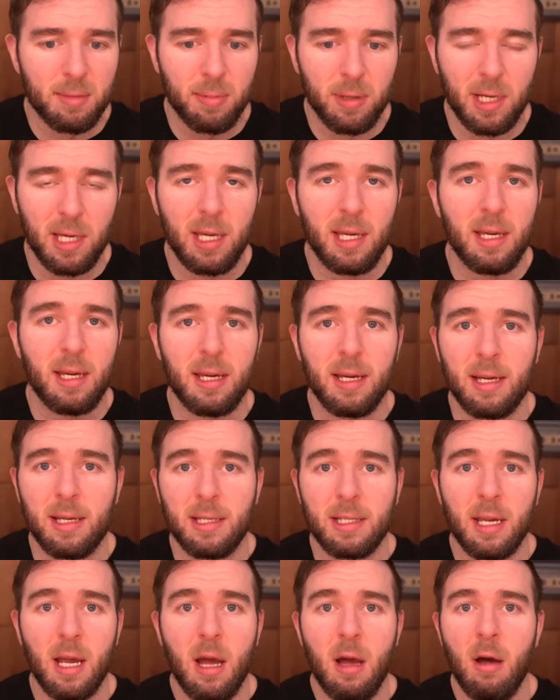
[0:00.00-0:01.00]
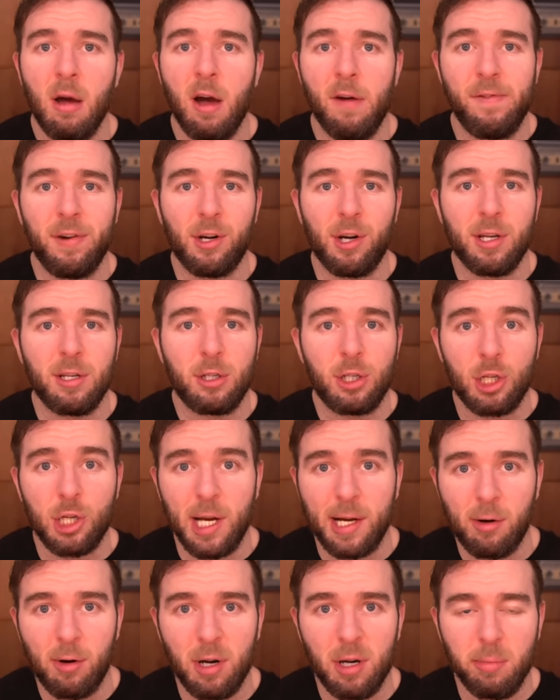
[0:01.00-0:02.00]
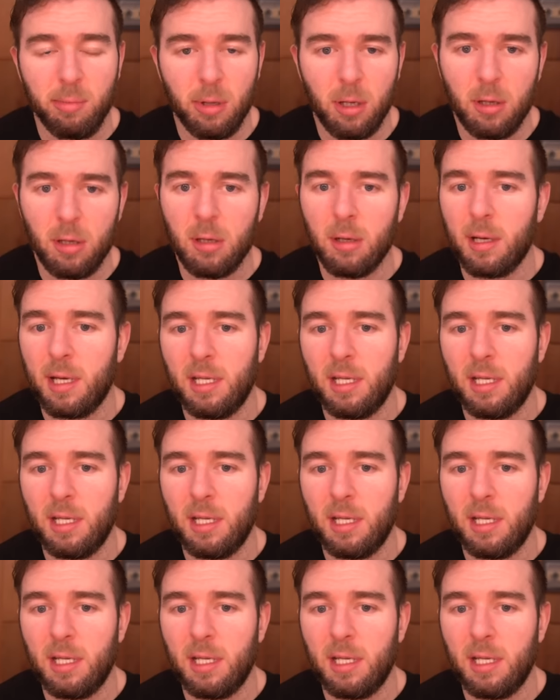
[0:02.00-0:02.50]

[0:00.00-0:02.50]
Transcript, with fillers: but he is a very charitable